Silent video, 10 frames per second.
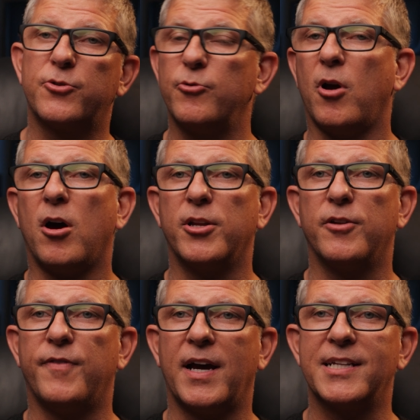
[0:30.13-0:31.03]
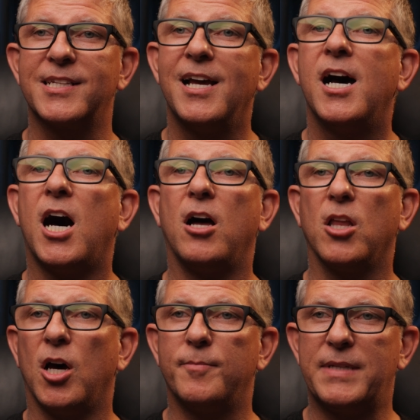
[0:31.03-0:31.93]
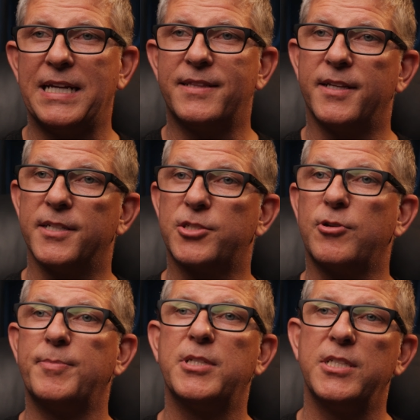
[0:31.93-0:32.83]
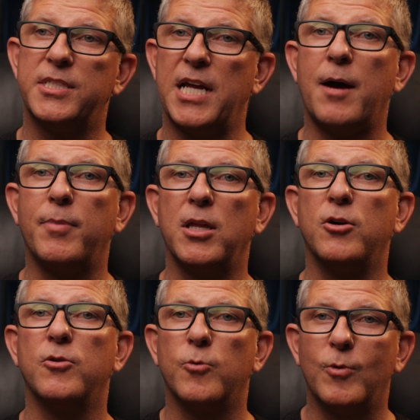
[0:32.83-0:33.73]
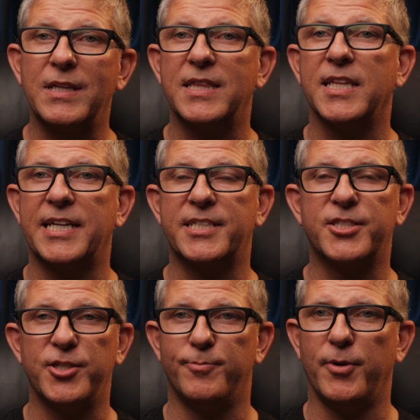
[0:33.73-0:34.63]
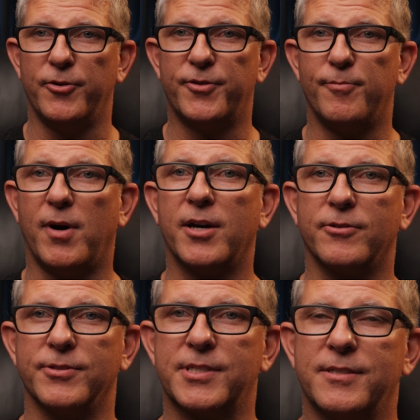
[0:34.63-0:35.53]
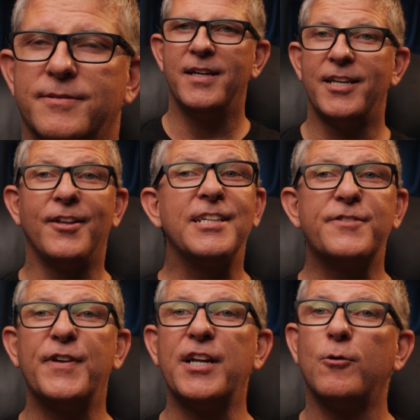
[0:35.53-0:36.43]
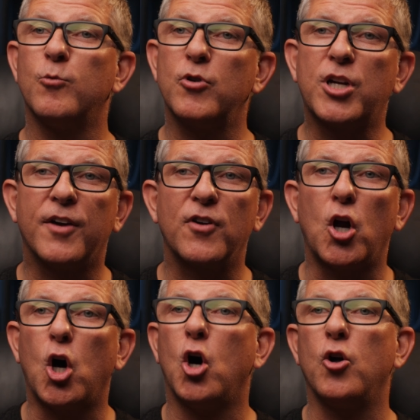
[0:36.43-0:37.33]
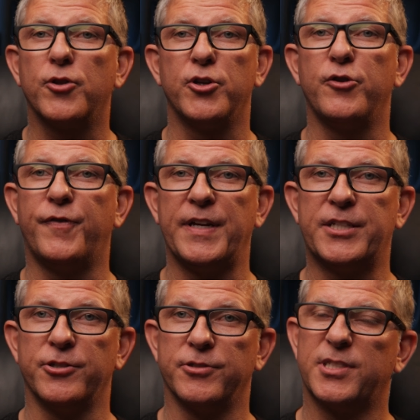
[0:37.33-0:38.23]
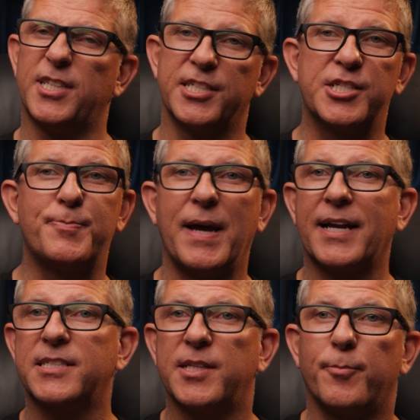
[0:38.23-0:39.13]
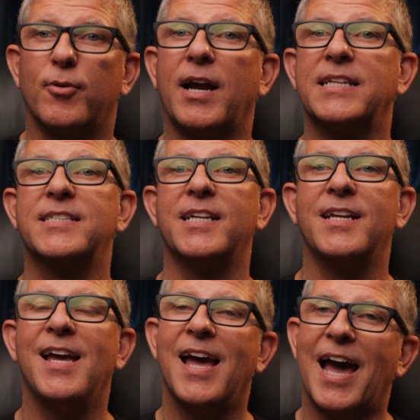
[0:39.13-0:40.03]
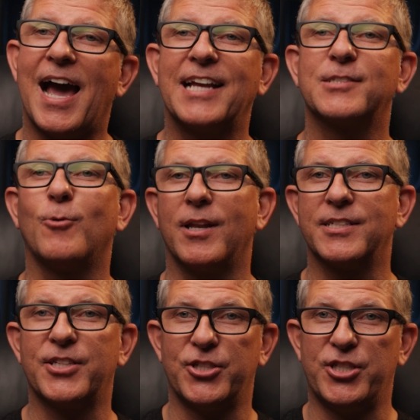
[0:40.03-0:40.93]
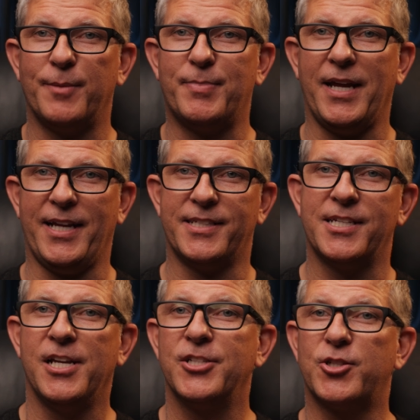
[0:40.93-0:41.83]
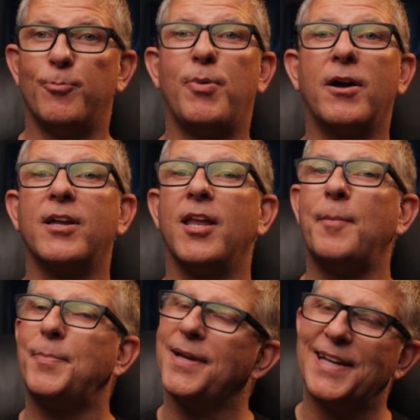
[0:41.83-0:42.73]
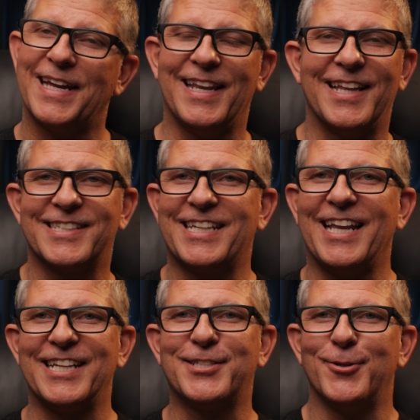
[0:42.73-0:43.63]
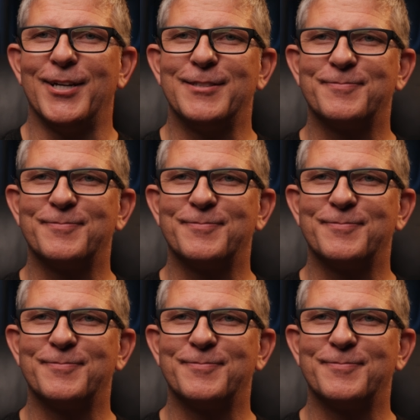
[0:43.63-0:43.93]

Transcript: through Audio Advice, I'll update the description down below with links to both models. Now in this video, we'll cover all the new features, the specs, the pricing, as well as the ship dates. So buckle up and let's get into it.